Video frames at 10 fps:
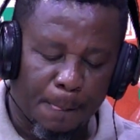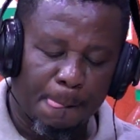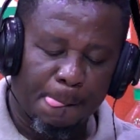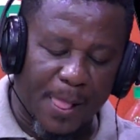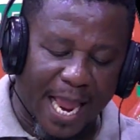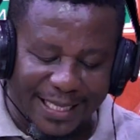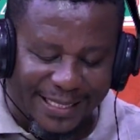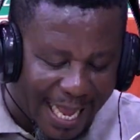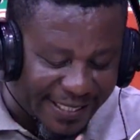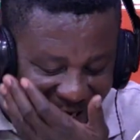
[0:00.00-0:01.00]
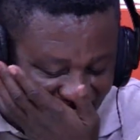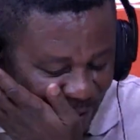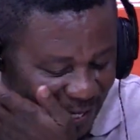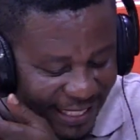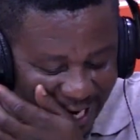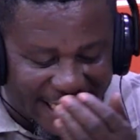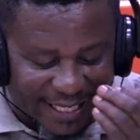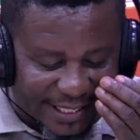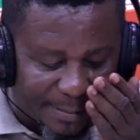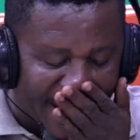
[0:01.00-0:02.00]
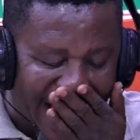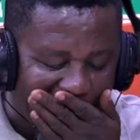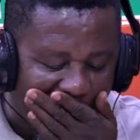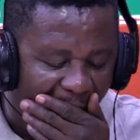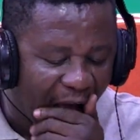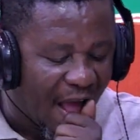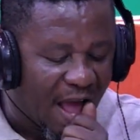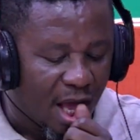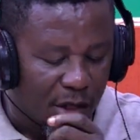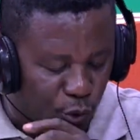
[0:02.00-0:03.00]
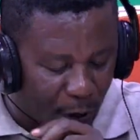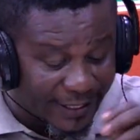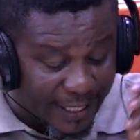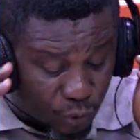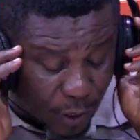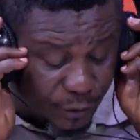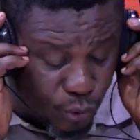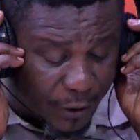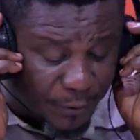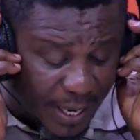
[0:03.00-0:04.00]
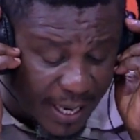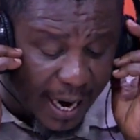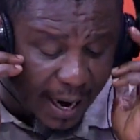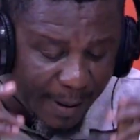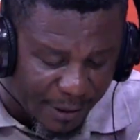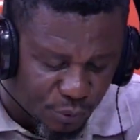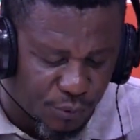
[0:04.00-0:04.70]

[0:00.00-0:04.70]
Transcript: e test day 22nd December 2022 la jumade e ba so